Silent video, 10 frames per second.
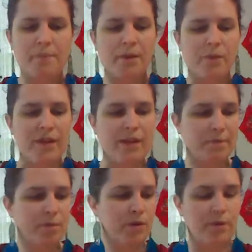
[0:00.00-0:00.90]
We
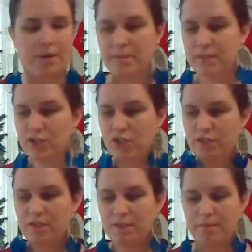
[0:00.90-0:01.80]
can put
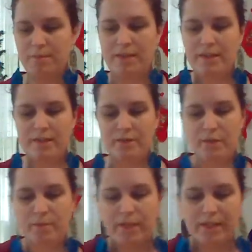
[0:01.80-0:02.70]
prepositions in many
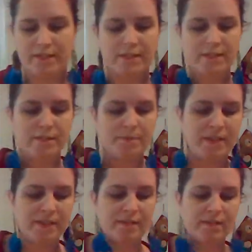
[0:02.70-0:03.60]
different places
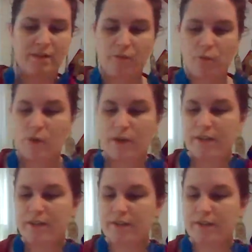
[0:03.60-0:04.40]
based on what it